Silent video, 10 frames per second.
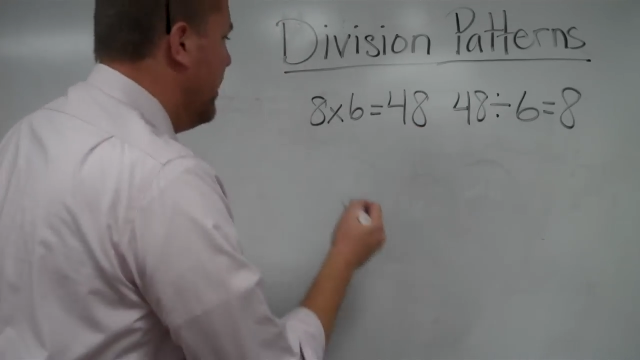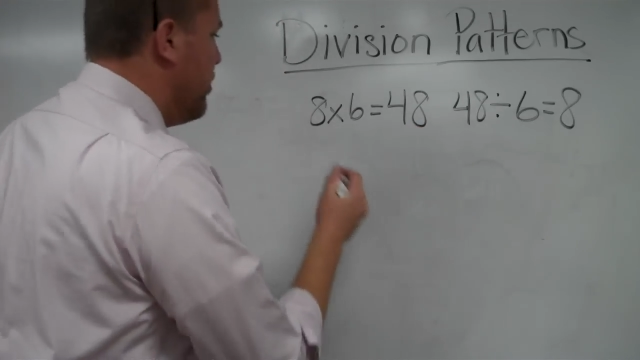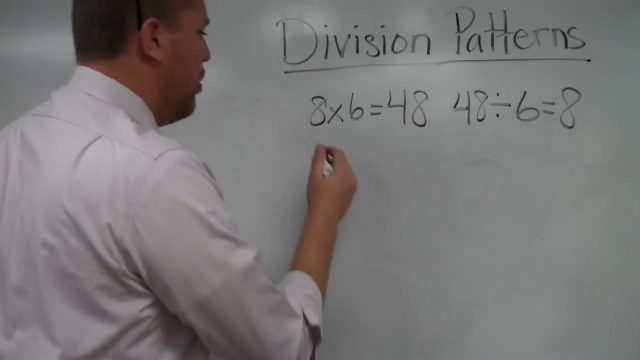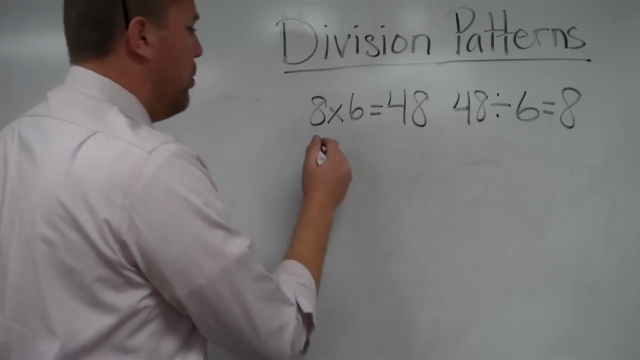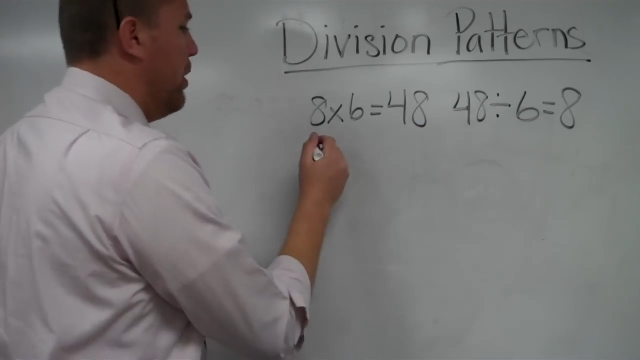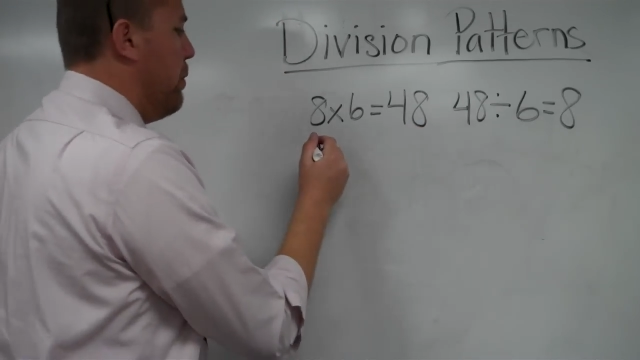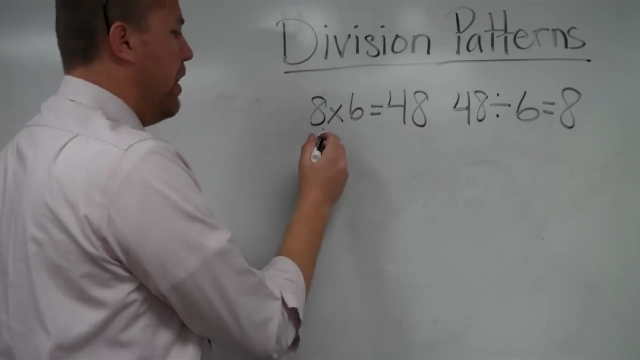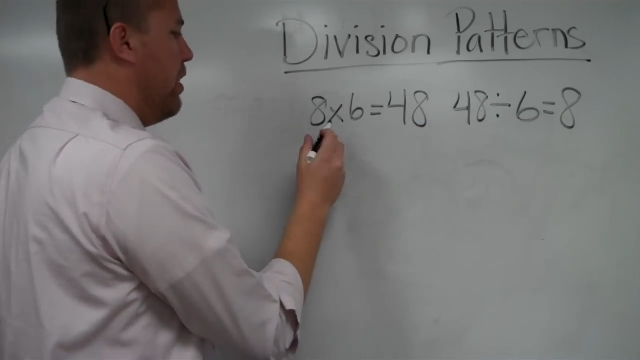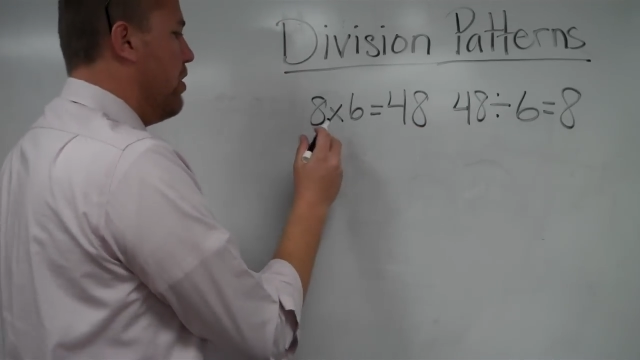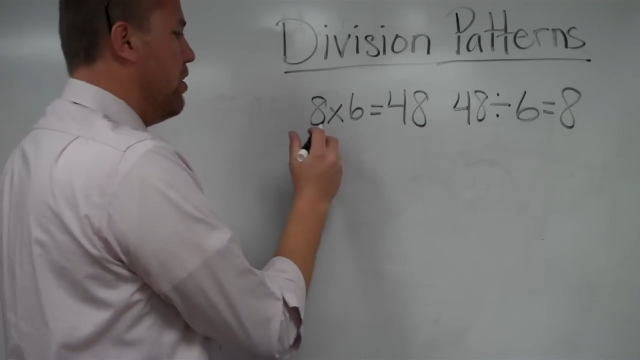So when
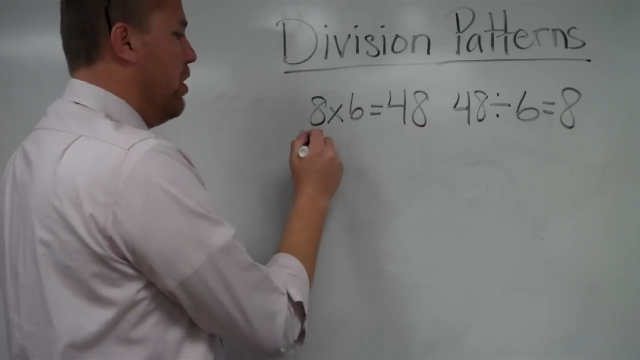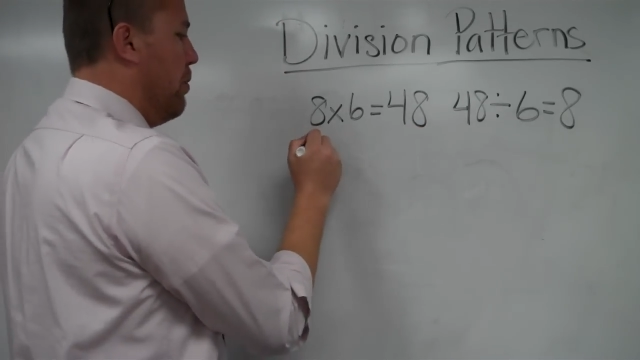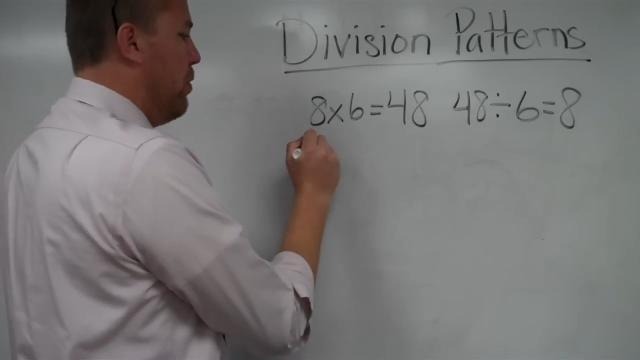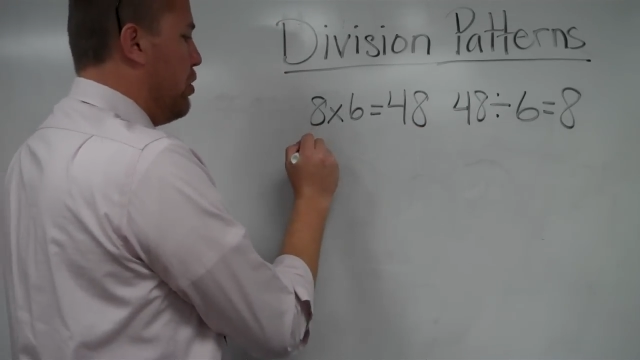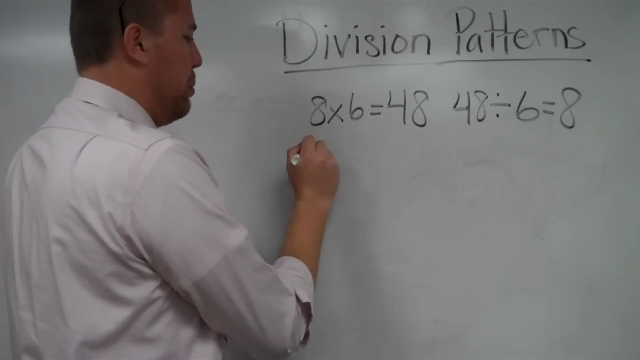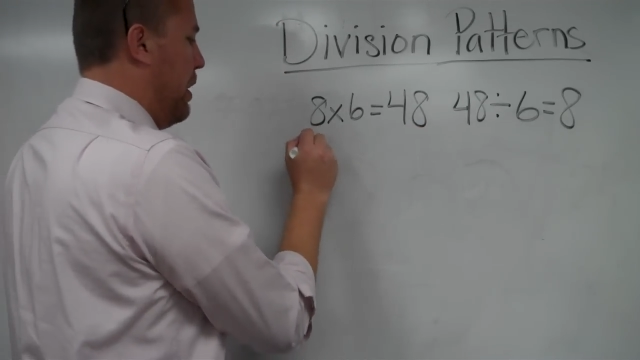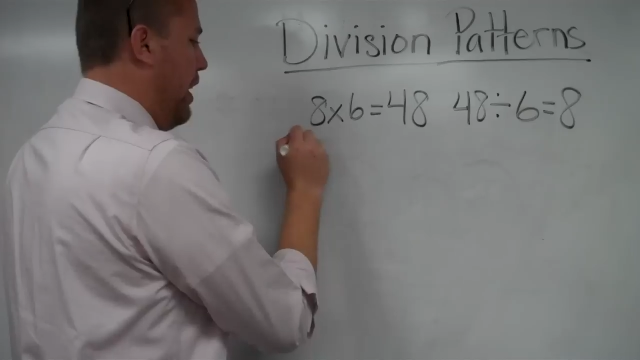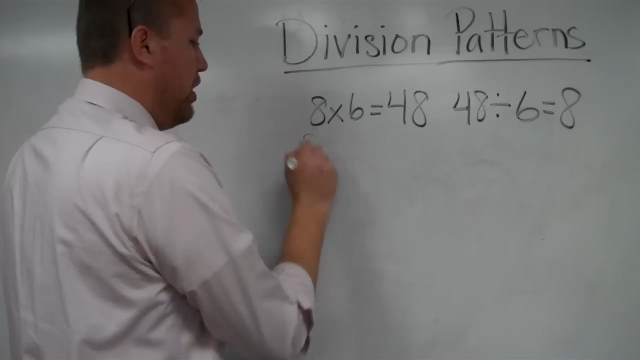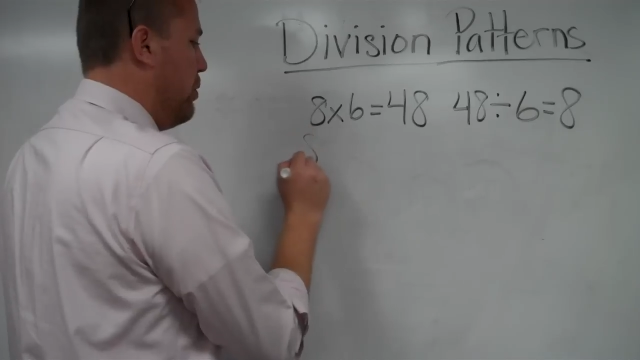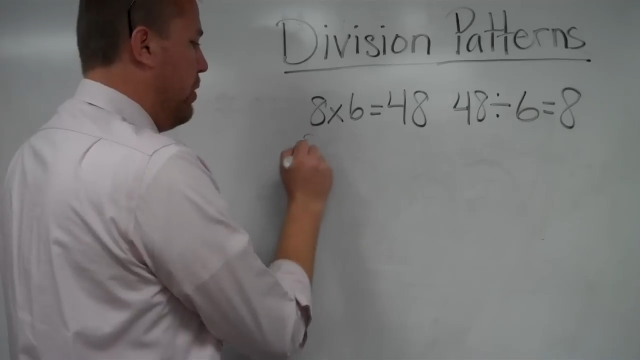we learned
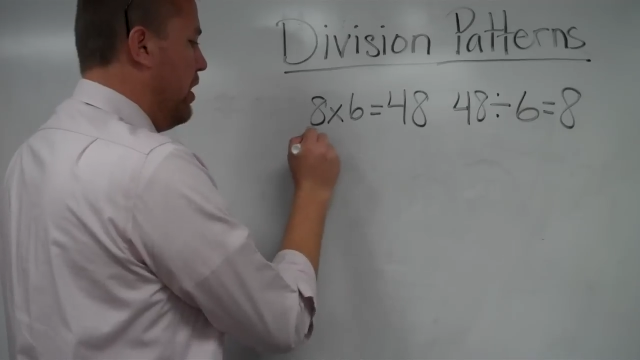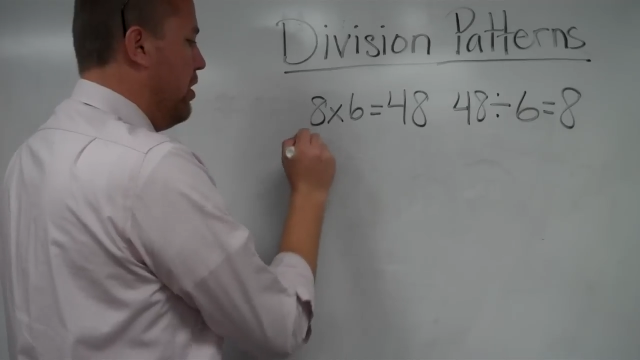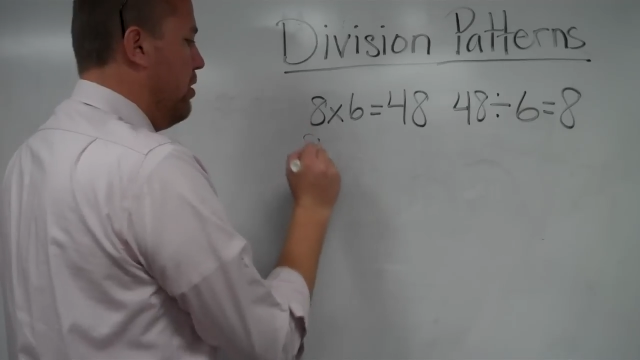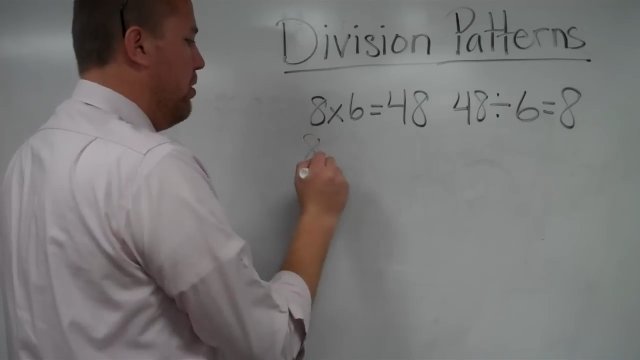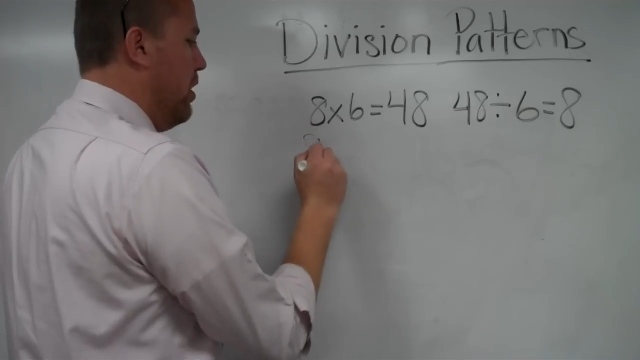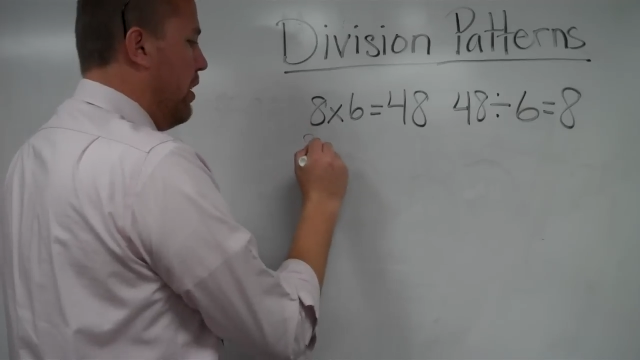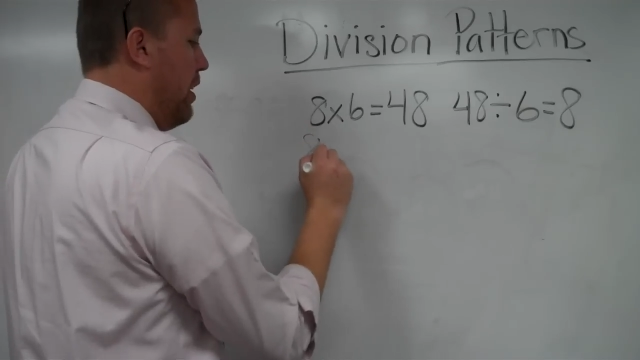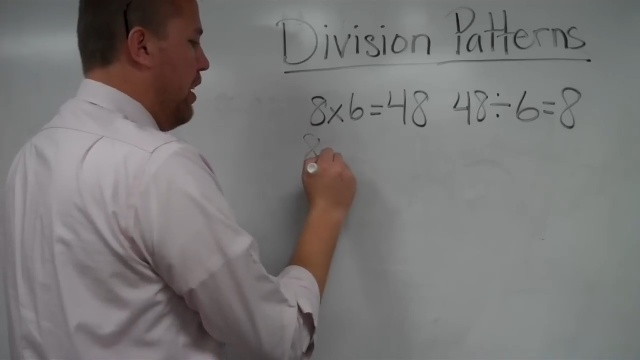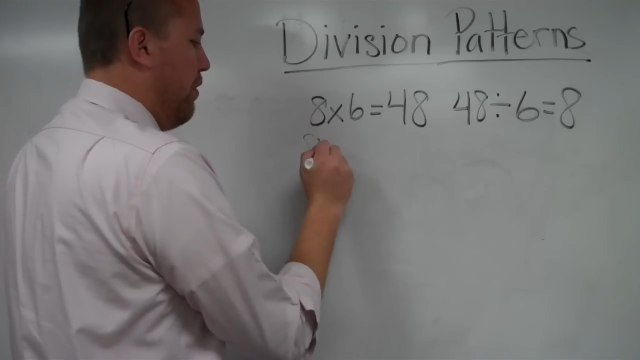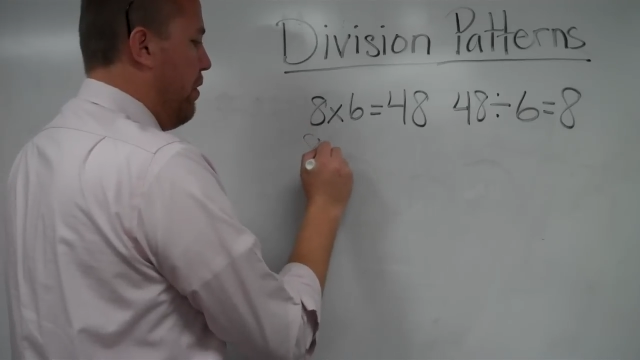multiplication, we knew
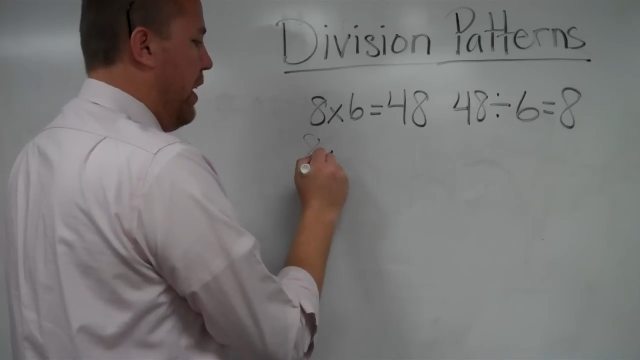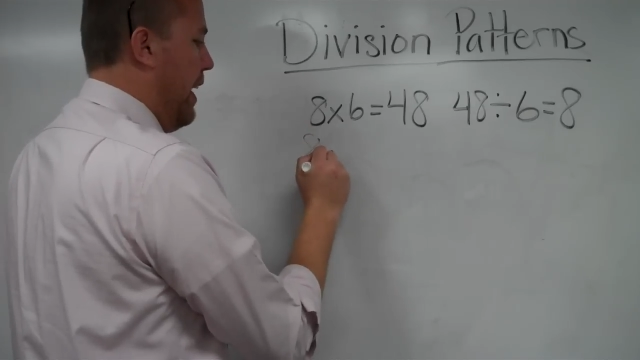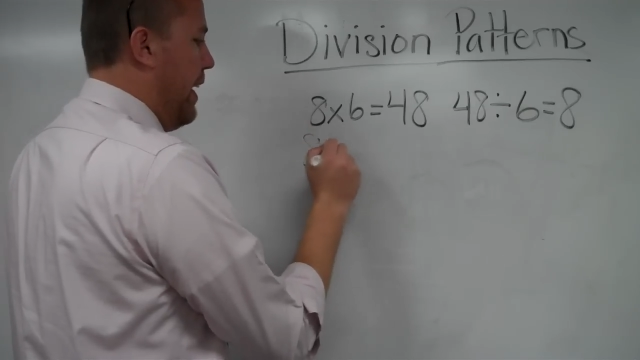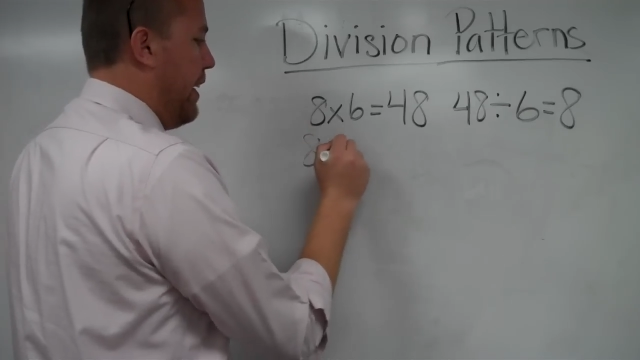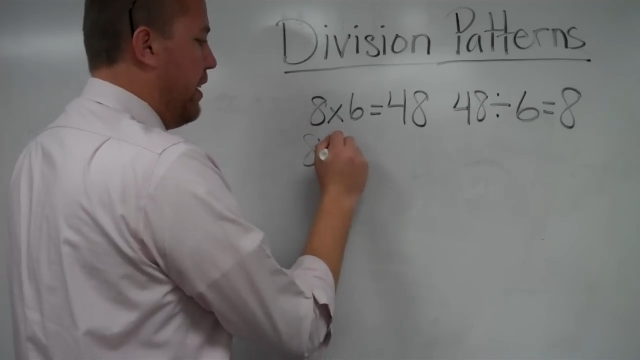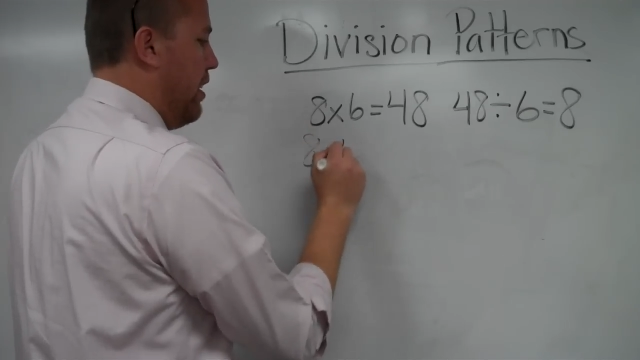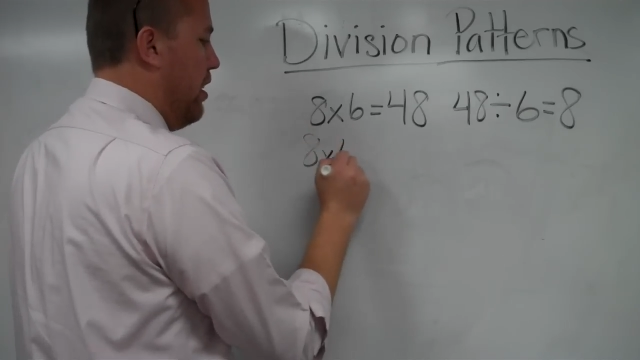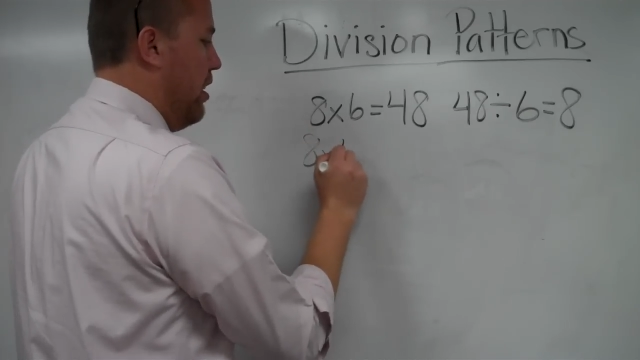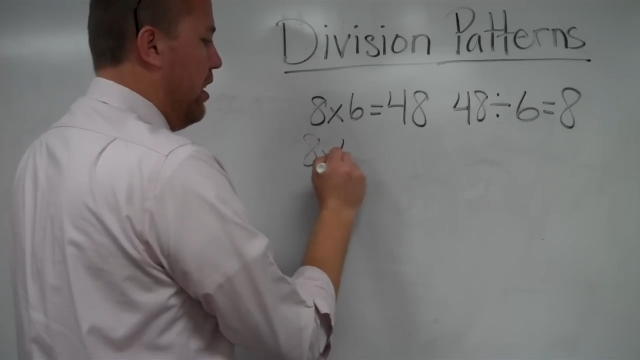that if we added